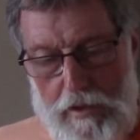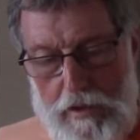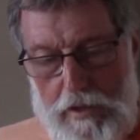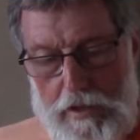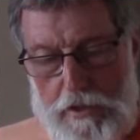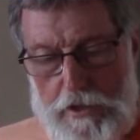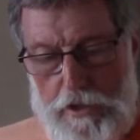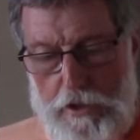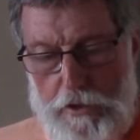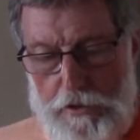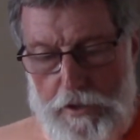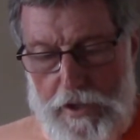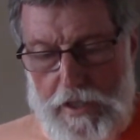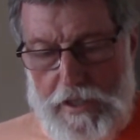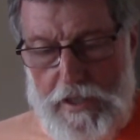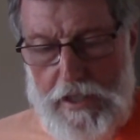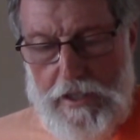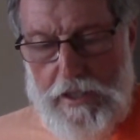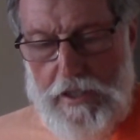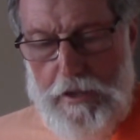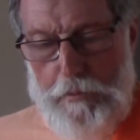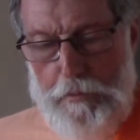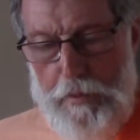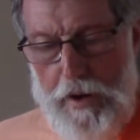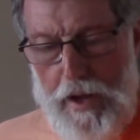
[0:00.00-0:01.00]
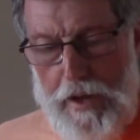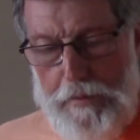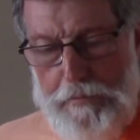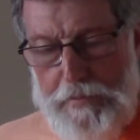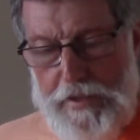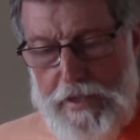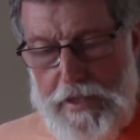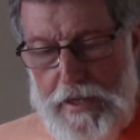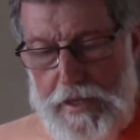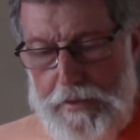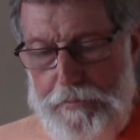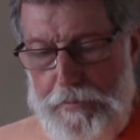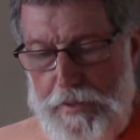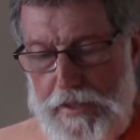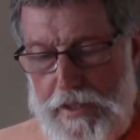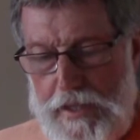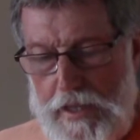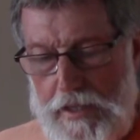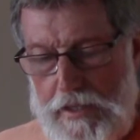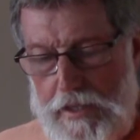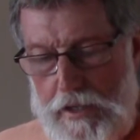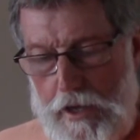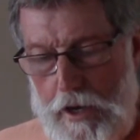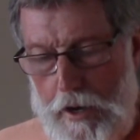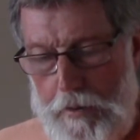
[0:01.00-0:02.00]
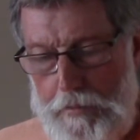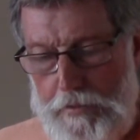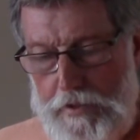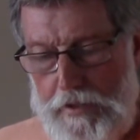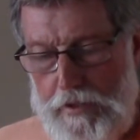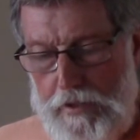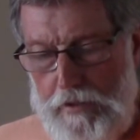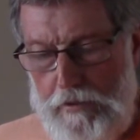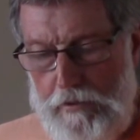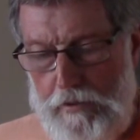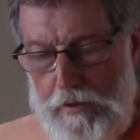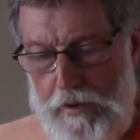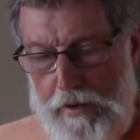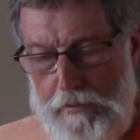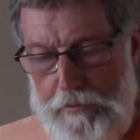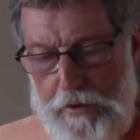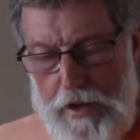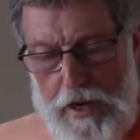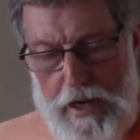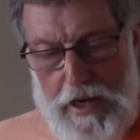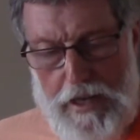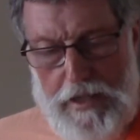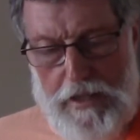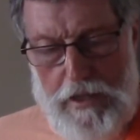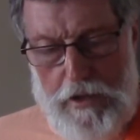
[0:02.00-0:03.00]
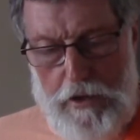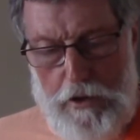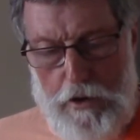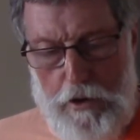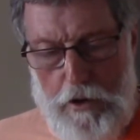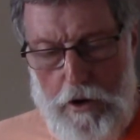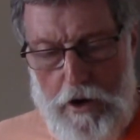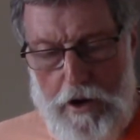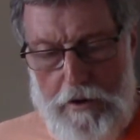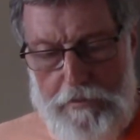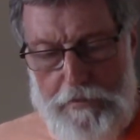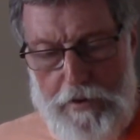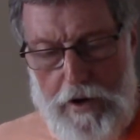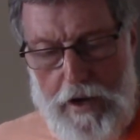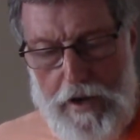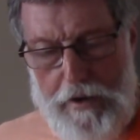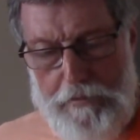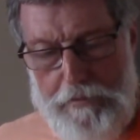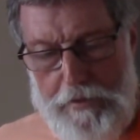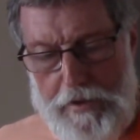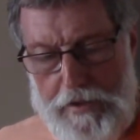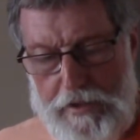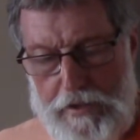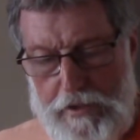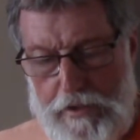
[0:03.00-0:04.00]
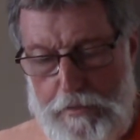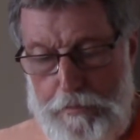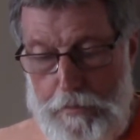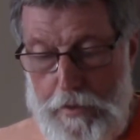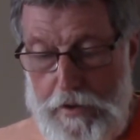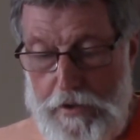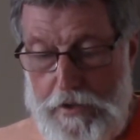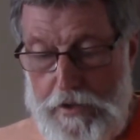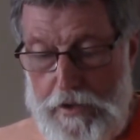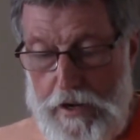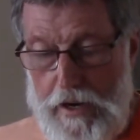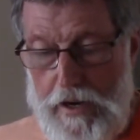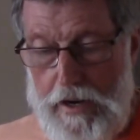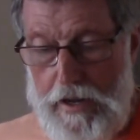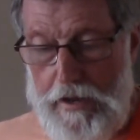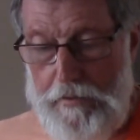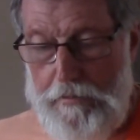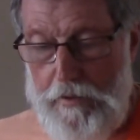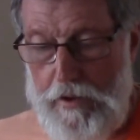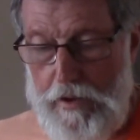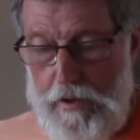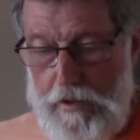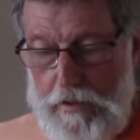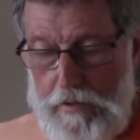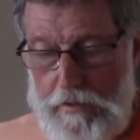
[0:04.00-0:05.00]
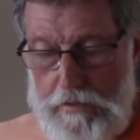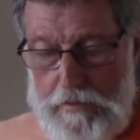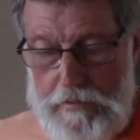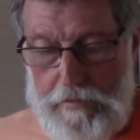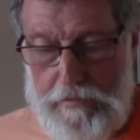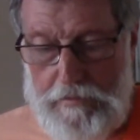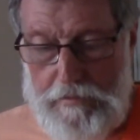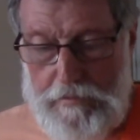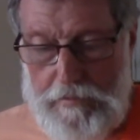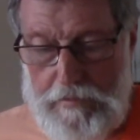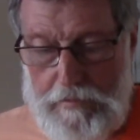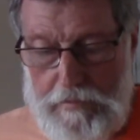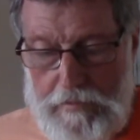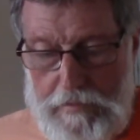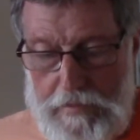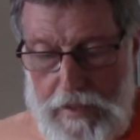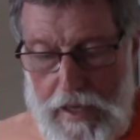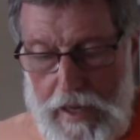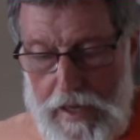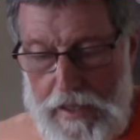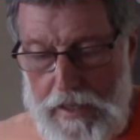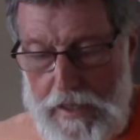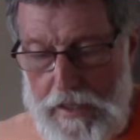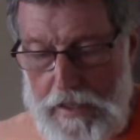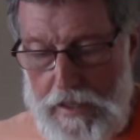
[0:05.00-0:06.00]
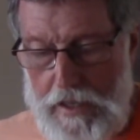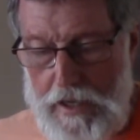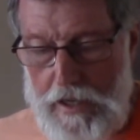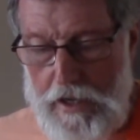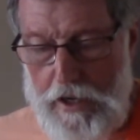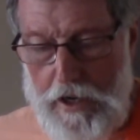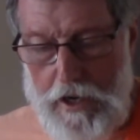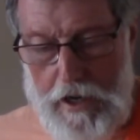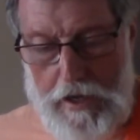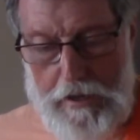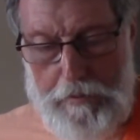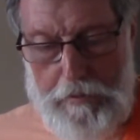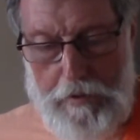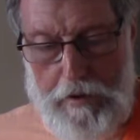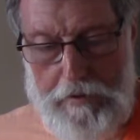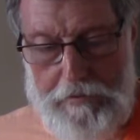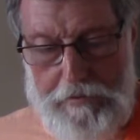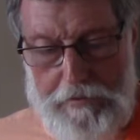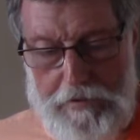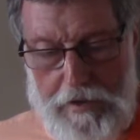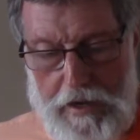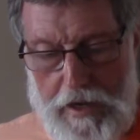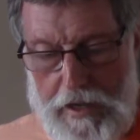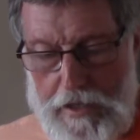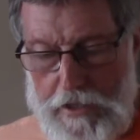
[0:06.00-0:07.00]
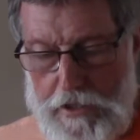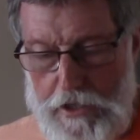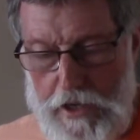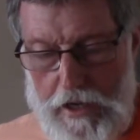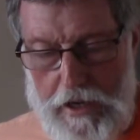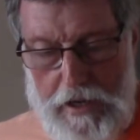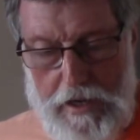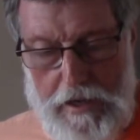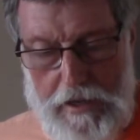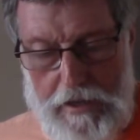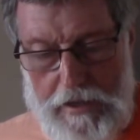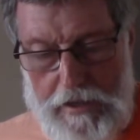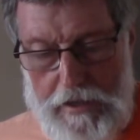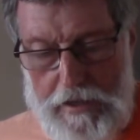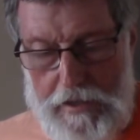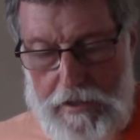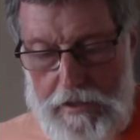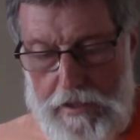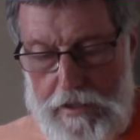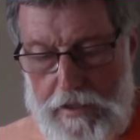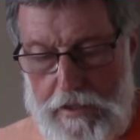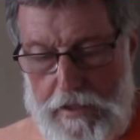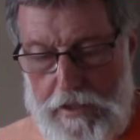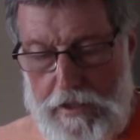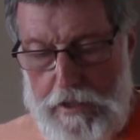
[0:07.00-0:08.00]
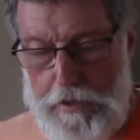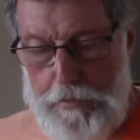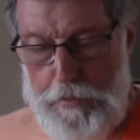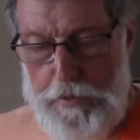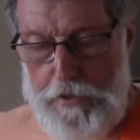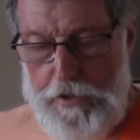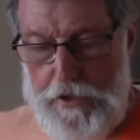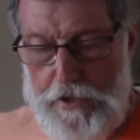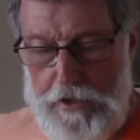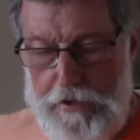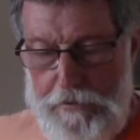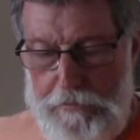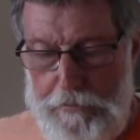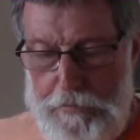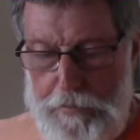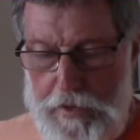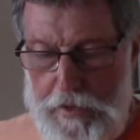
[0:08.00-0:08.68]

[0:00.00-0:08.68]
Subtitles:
So there's a sublime statement, says the commentary, revealing the law of life at the spiritual level. And in the economy of nature, the distribution